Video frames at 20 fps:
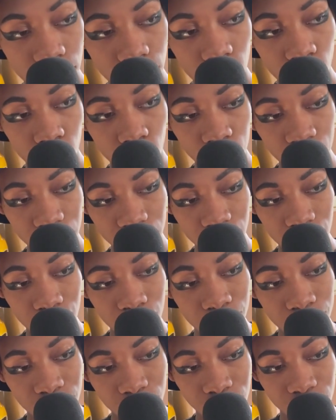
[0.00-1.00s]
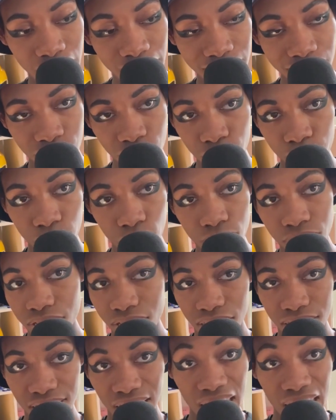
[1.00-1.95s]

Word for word: When it comes to actual merchandise,